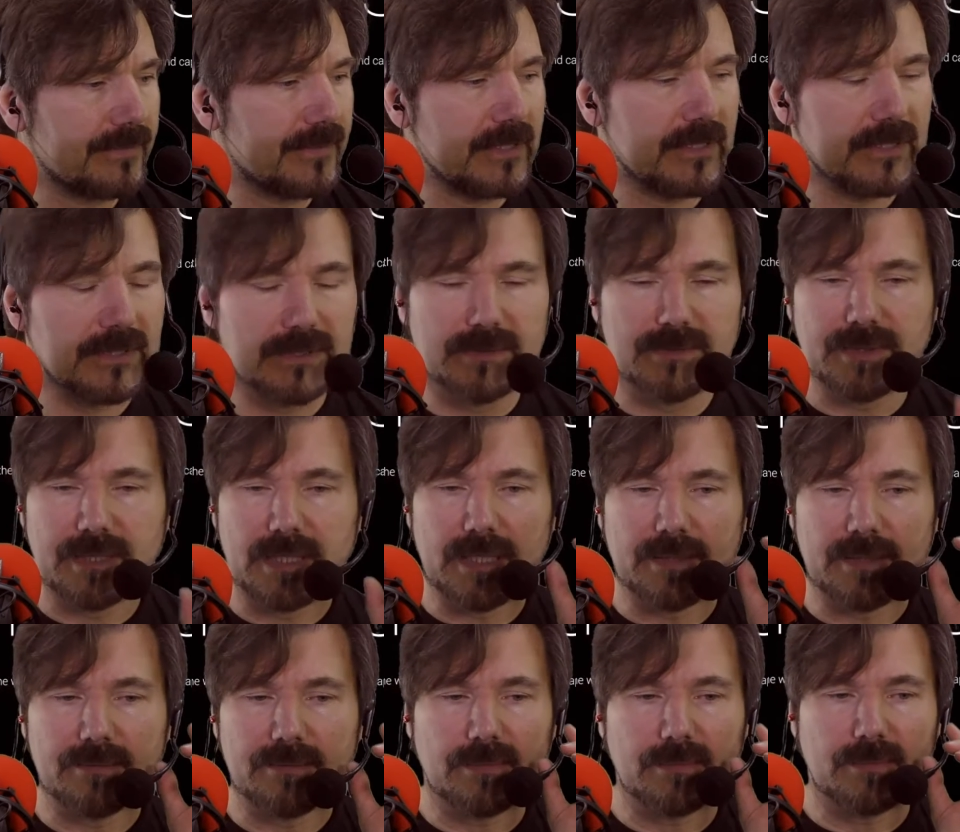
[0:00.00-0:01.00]
you've
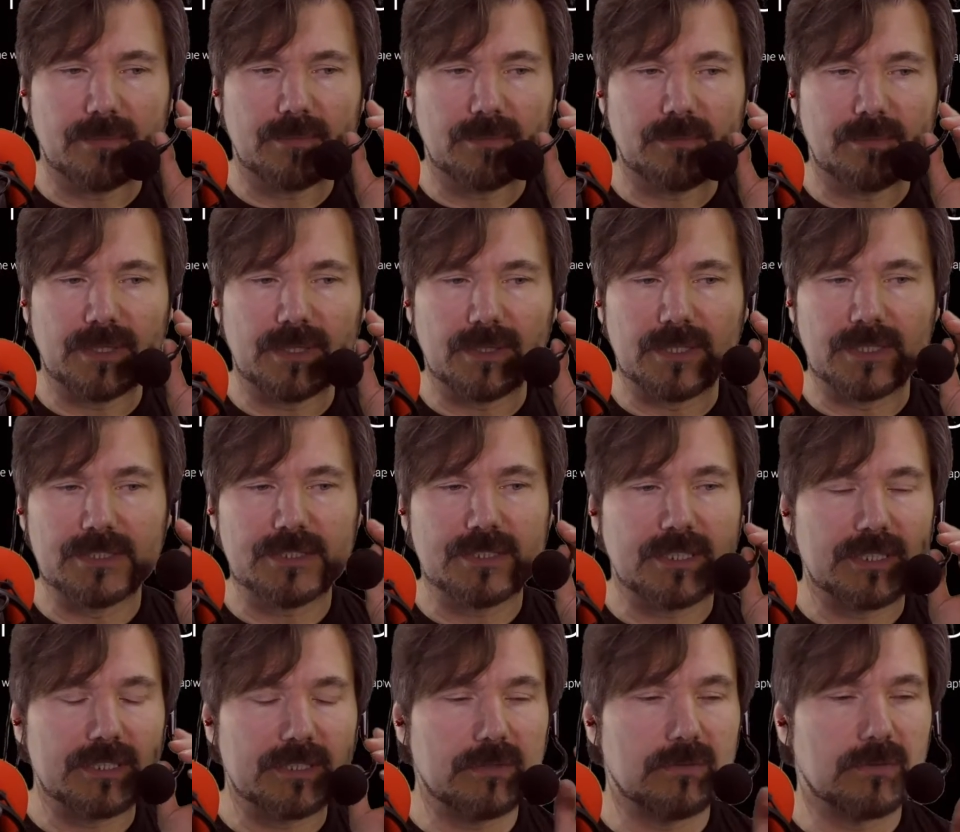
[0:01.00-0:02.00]
been
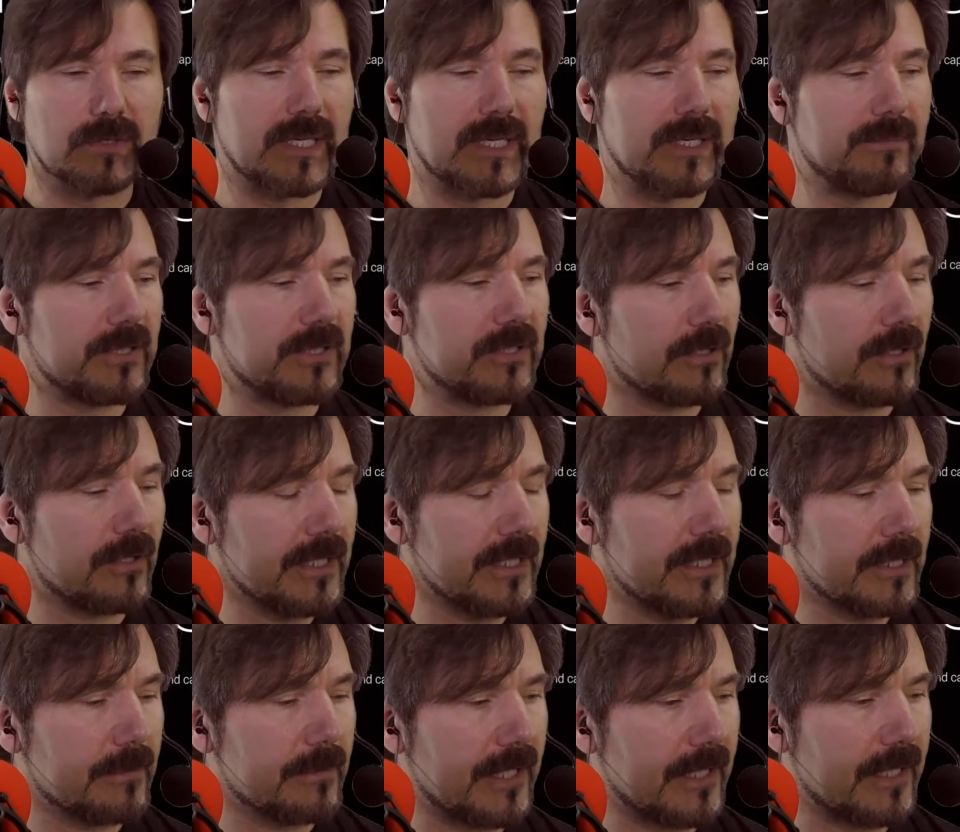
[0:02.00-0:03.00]
listening to what I've been
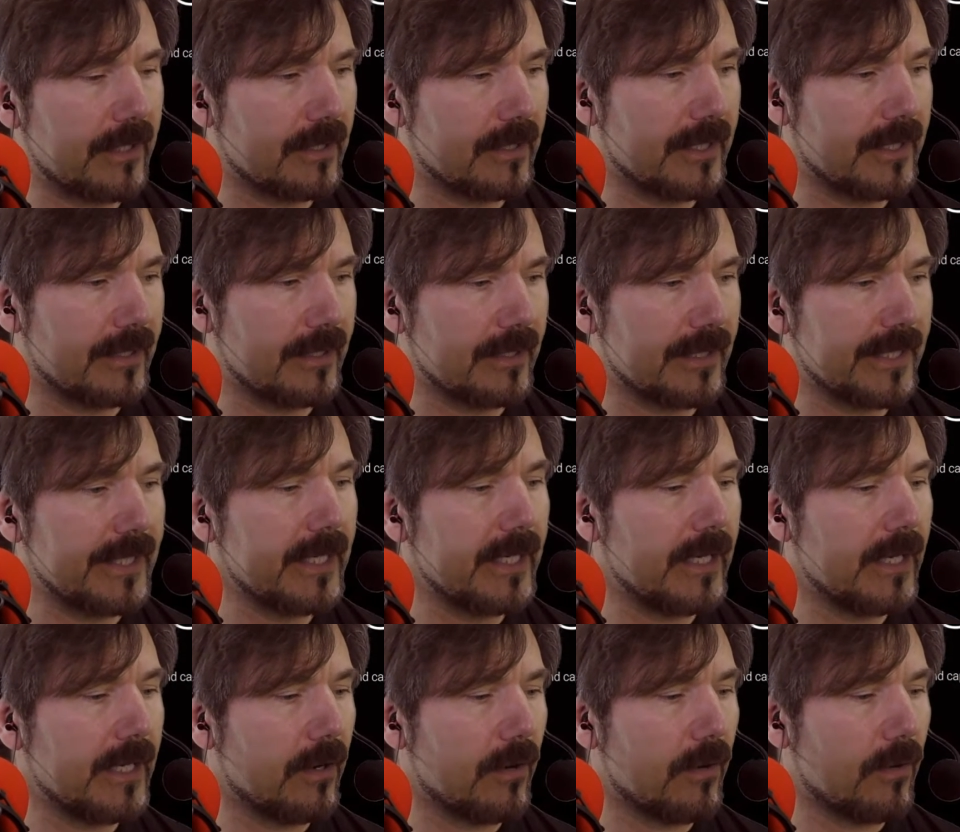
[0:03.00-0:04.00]
talking about lately,
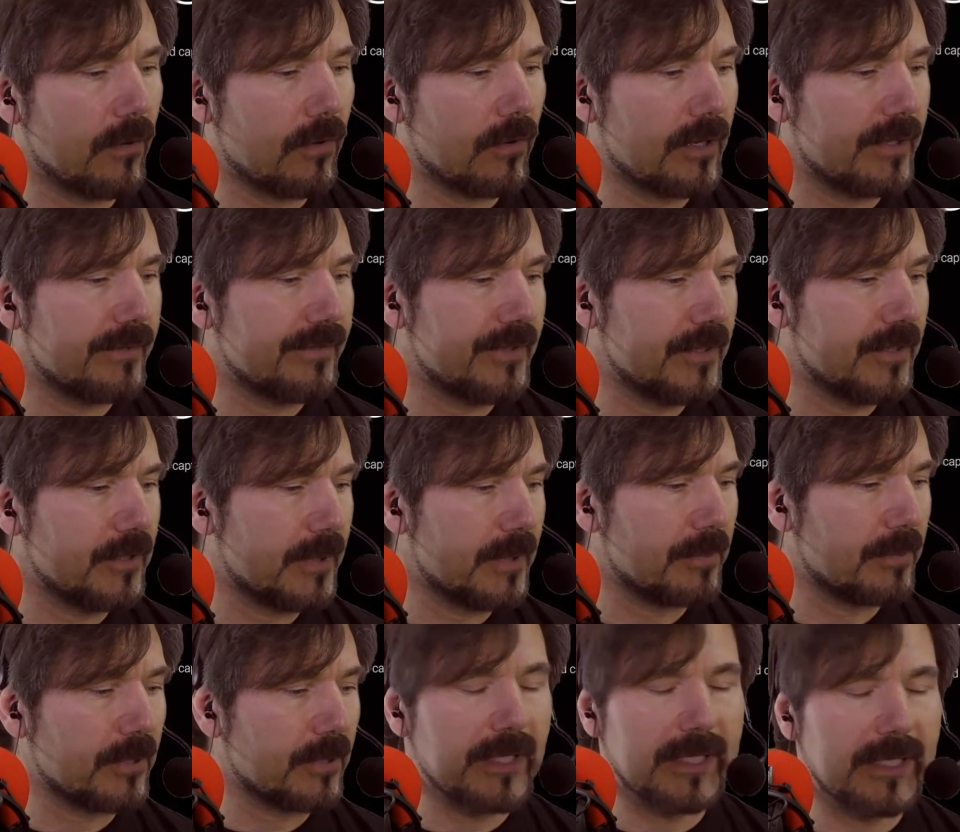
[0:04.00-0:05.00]
or if you've been
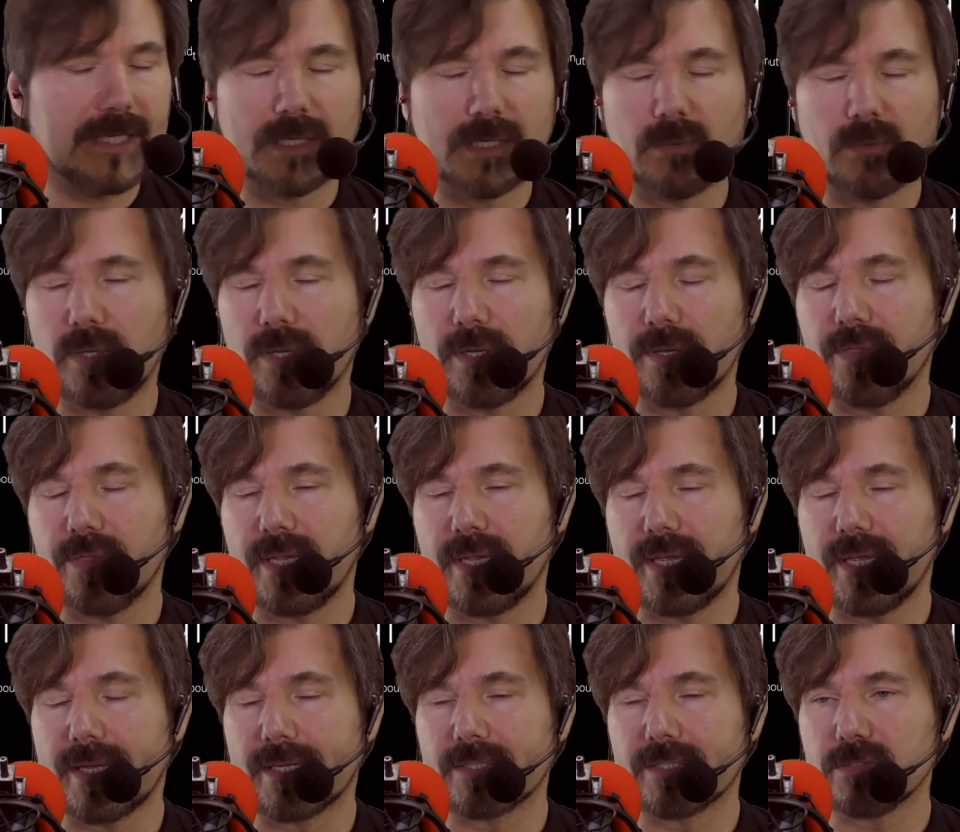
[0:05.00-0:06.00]
playing with the
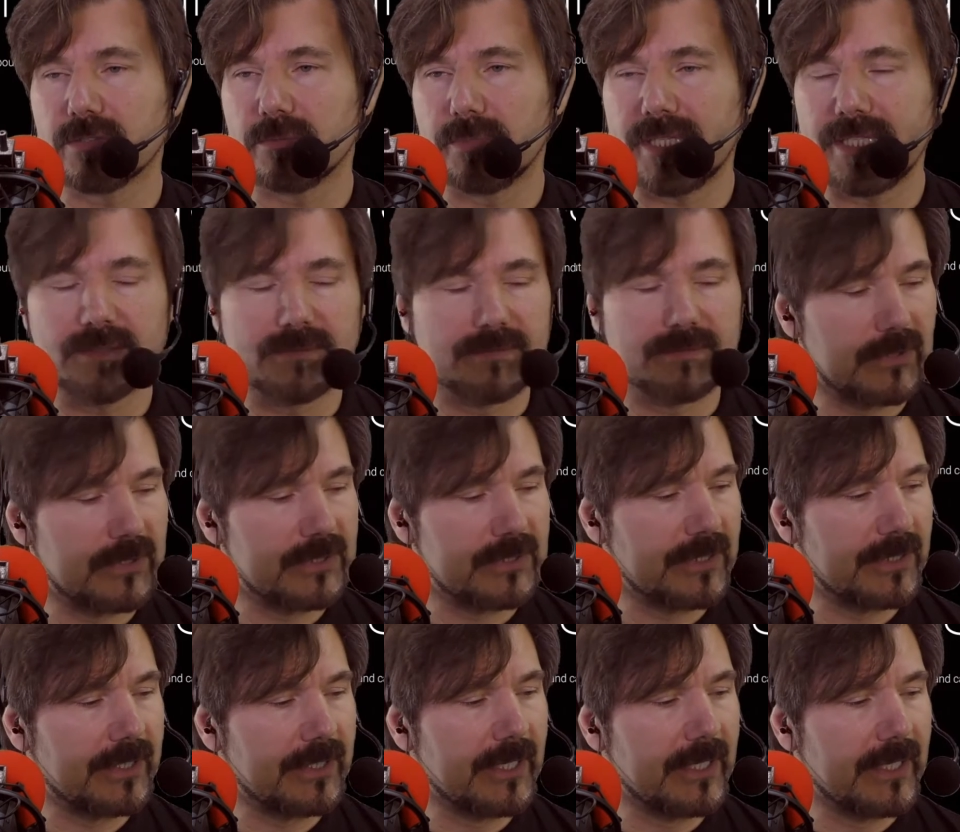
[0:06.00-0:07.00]
actual beta
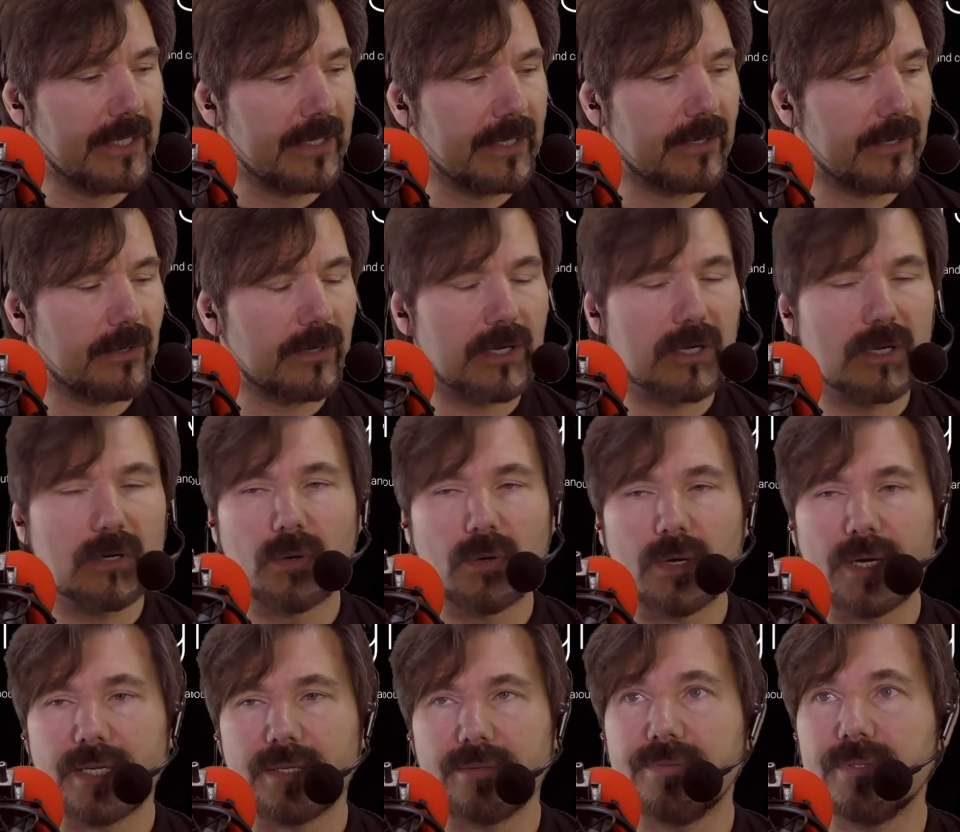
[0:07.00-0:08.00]
version, there are
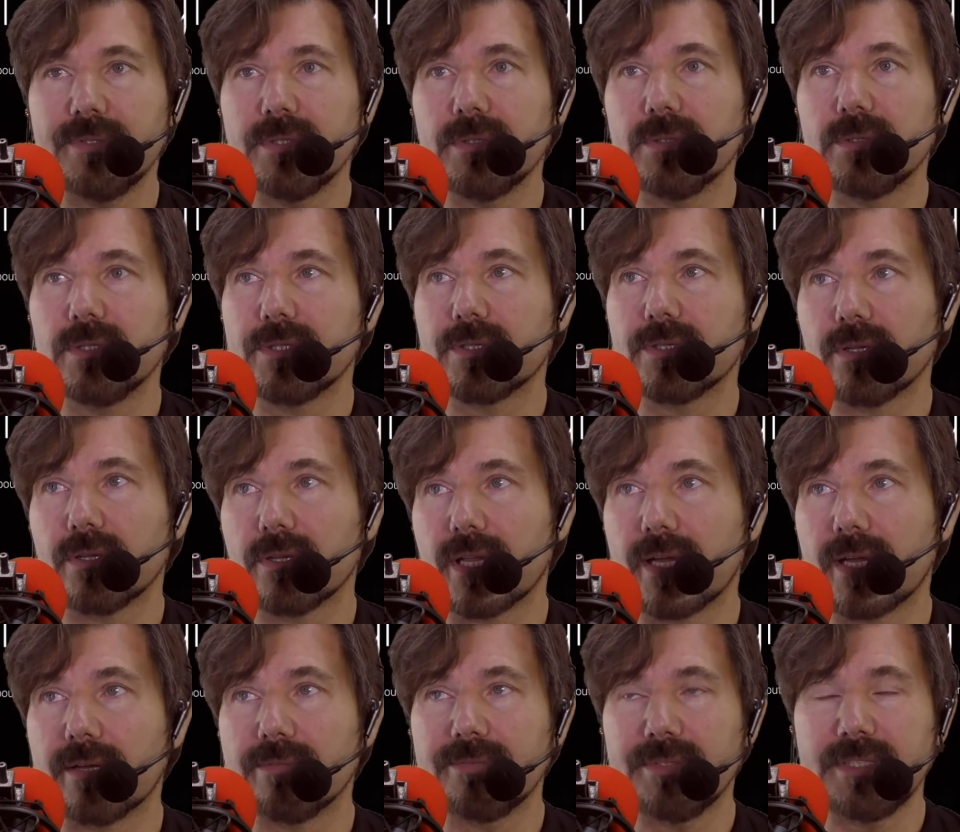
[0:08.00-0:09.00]
quite a few
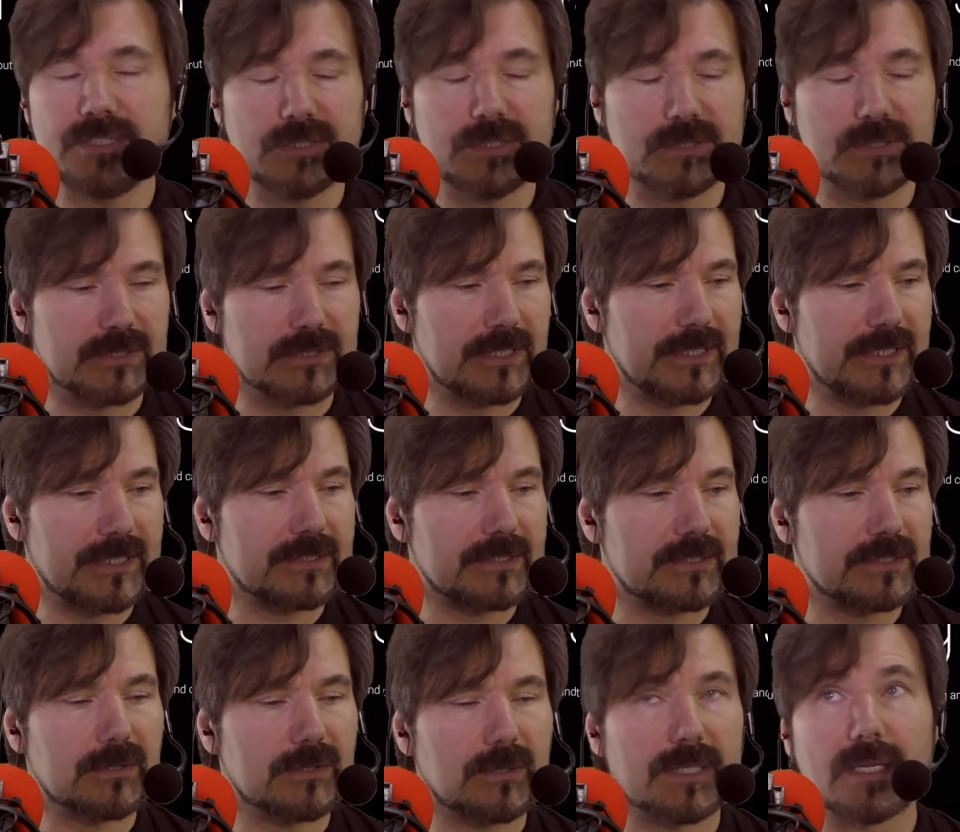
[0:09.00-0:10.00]
little features in it.
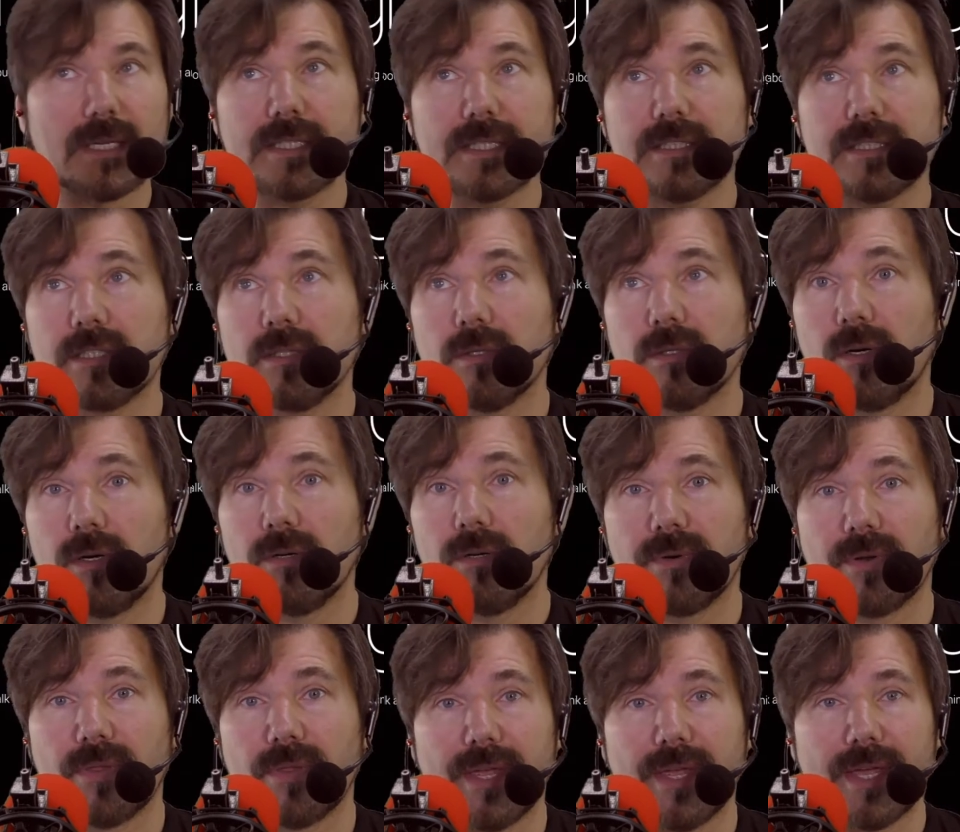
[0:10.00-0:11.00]
So I'd like to go
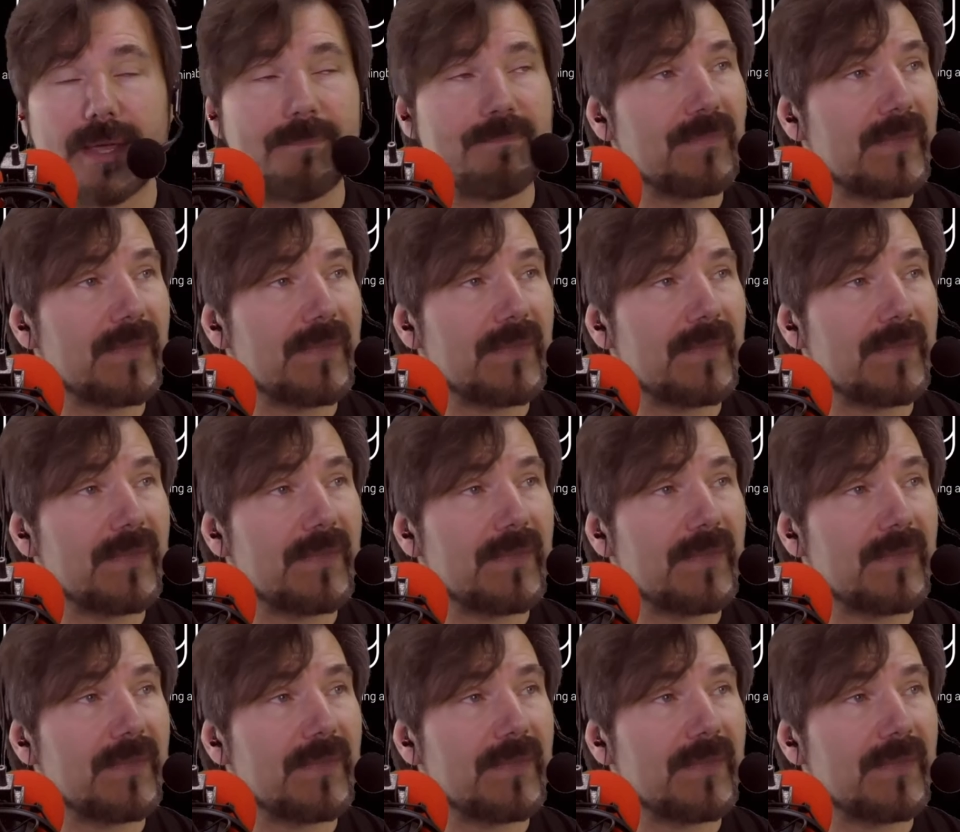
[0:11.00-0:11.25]
over that.